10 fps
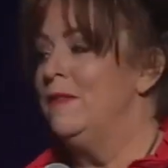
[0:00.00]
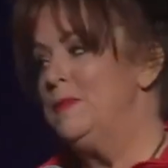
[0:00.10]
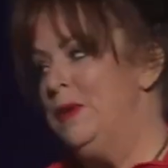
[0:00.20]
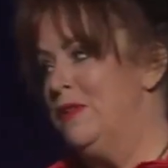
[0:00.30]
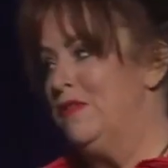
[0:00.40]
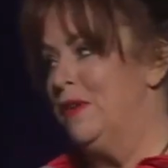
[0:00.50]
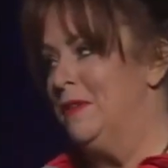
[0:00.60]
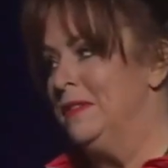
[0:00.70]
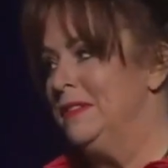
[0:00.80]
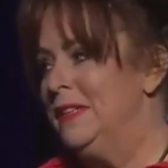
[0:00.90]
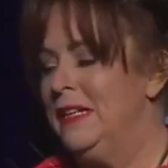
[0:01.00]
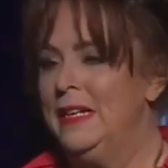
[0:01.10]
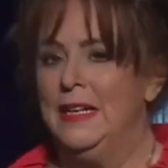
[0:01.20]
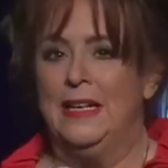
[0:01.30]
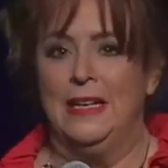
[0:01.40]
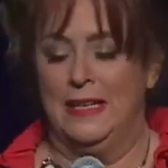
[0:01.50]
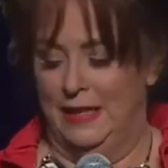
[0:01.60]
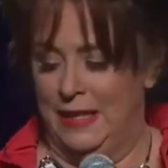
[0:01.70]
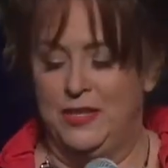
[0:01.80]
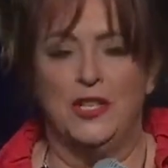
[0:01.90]
That was beautiful.
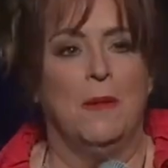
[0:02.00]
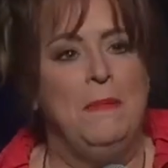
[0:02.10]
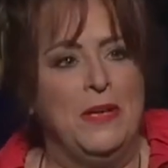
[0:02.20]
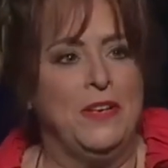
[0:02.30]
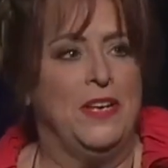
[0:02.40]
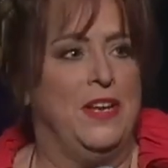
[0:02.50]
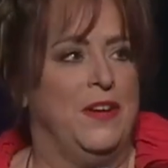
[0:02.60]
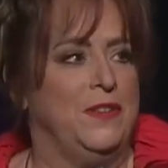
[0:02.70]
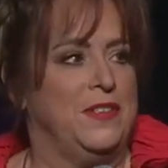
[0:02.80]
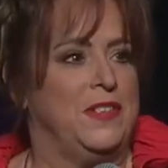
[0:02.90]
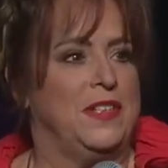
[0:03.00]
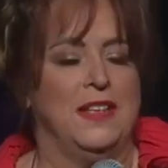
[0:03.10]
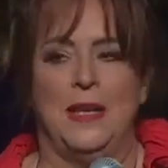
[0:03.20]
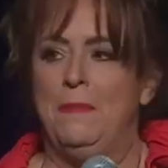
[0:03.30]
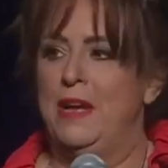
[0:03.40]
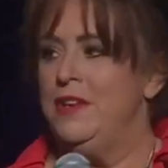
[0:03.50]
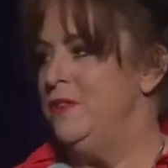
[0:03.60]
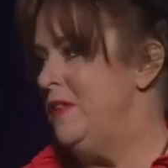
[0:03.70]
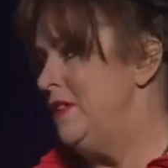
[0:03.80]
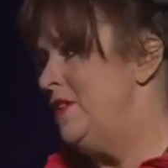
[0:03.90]
Thank you. I took a million notes, as I
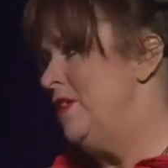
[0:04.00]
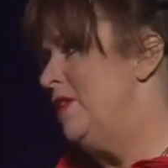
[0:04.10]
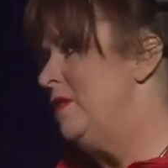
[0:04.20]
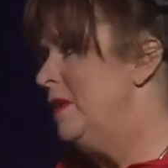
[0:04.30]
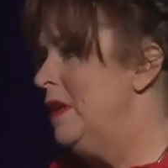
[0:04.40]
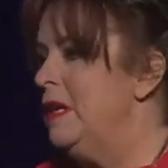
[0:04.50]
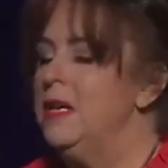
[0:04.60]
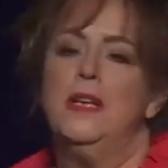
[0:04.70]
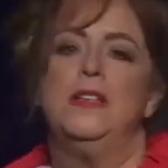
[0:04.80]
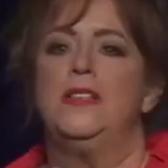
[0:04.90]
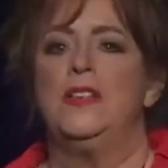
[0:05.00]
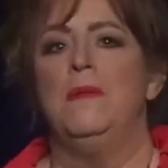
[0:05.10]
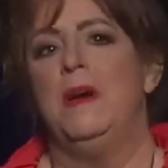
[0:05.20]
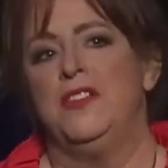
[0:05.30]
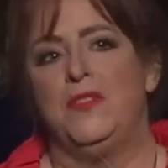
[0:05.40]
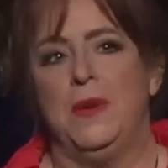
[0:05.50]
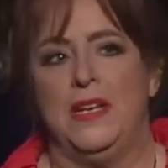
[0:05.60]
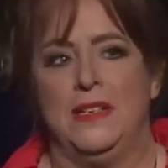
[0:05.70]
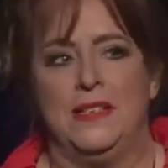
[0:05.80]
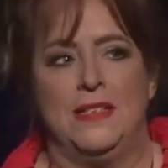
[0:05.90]
bet you did too. So much
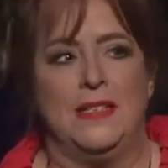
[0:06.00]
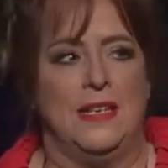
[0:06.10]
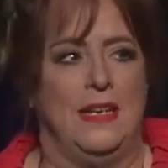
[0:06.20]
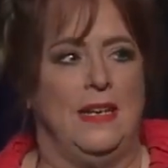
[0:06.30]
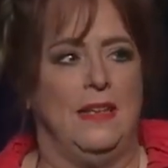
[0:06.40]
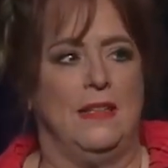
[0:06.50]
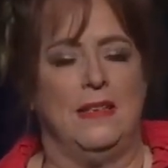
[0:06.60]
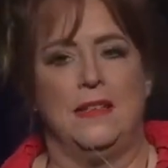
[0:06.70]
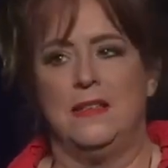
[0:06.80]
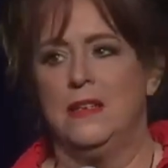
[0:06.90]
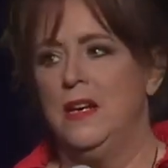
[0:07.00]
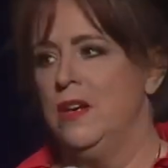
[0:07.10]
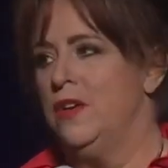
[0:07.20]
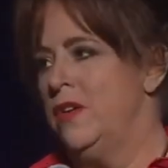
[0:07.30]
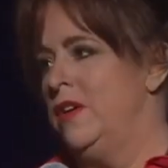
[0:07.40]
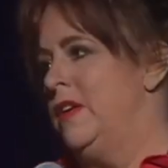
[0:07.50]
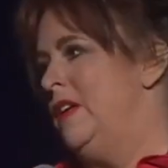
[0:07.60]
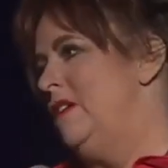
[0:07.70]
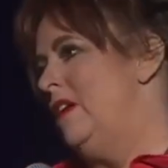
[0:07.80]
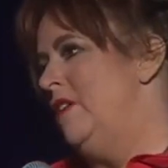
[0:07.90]
we can see that's
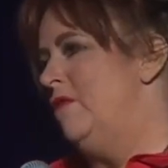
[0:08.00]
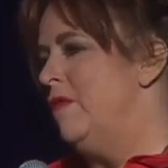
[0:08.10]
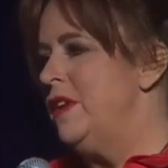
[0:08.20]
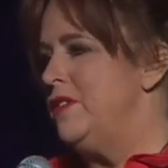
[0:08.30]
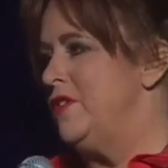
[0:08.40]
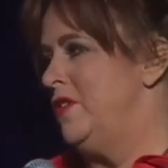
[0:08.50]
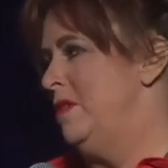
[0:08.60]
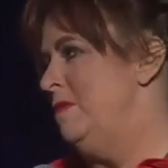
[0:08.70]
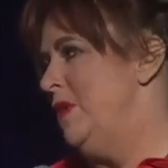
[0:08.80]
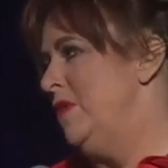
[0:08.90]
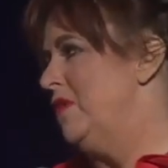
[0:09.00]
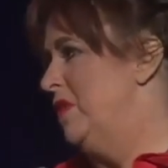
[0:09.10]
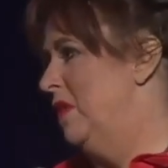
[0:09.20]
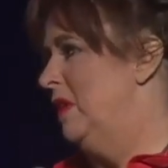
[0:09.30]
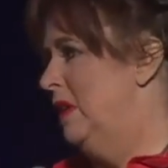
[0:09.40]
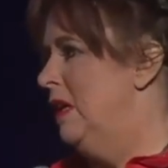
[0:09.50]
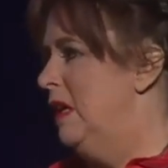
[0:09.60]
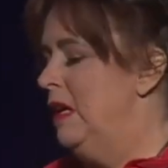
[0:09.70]
good and, and rich and beautiful